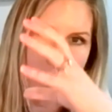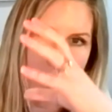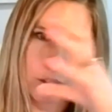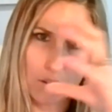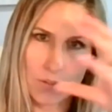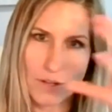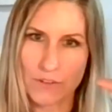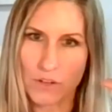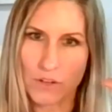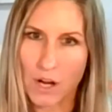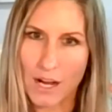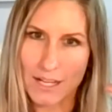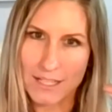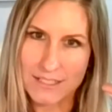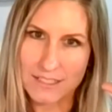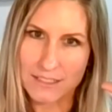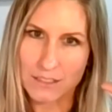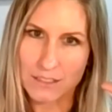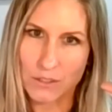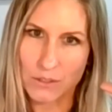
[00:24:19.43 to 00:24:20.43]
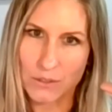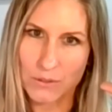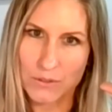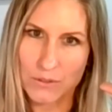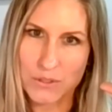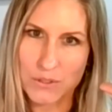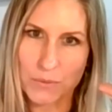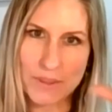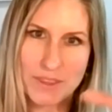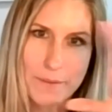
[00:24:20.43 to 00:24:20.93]
You have your eyes
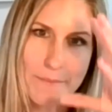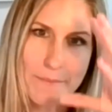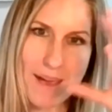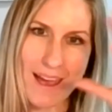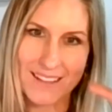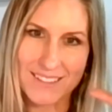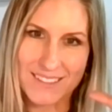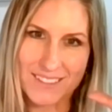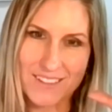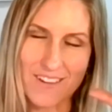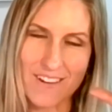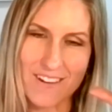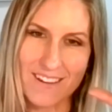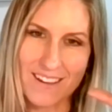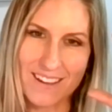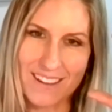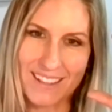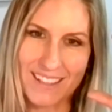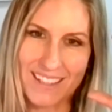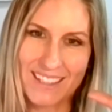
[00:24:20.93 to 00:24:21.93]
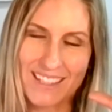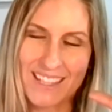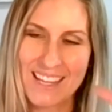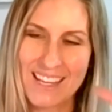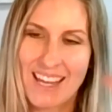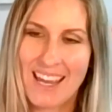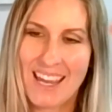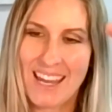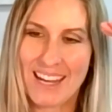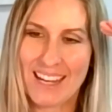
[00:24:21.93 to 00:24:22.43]
closed with a mask on,
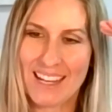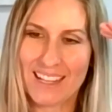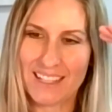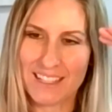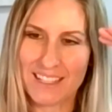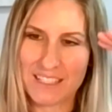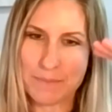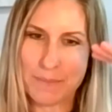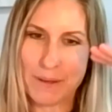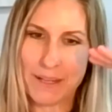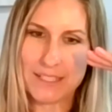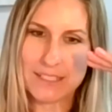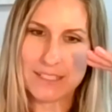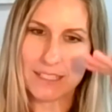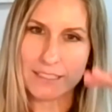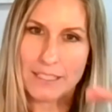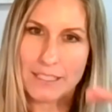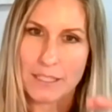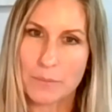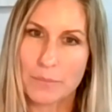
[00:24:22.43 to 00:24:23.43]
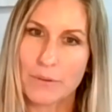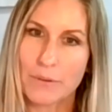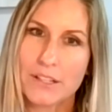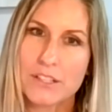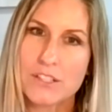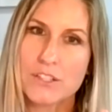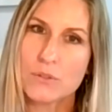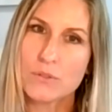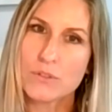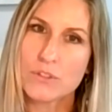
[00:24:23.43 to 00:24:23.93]
and basically it
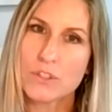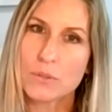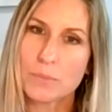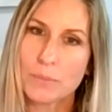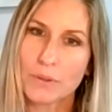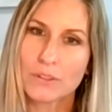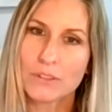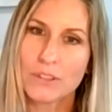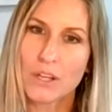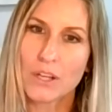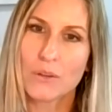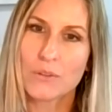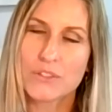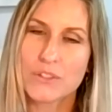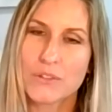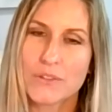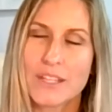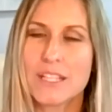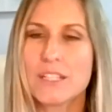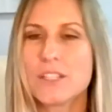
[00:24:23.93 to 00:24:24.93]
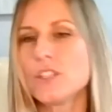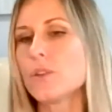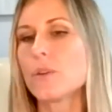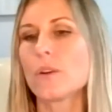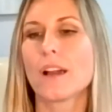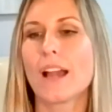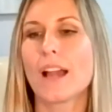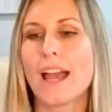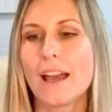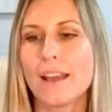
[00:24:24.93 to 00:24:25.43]
brings you super low so that
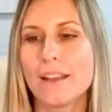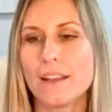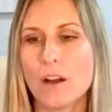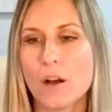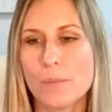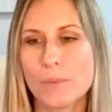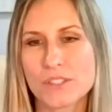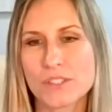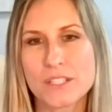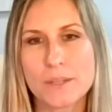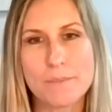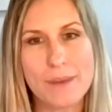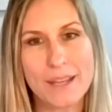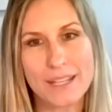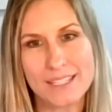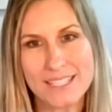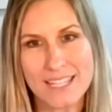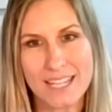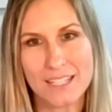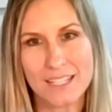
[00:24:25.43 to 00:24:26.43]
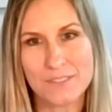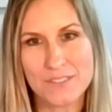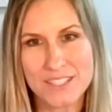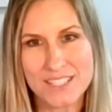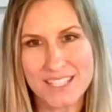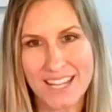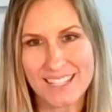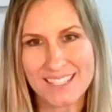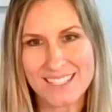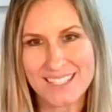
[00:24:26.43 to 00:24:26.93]
you're at almost a meditative
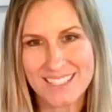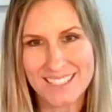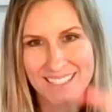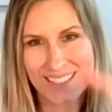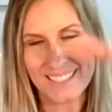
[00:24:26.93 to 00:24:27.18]
state.